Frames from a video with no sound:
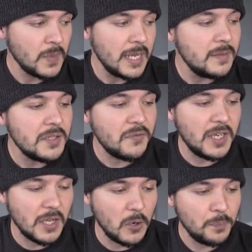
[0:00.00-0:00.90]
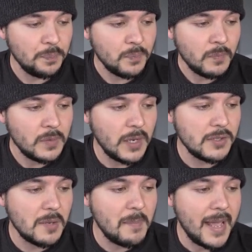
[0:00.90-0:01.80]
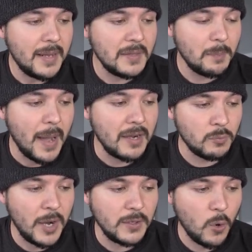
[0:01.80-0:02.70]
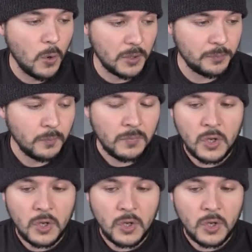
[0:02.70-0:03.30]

In this video, there's a man in the bottom right corner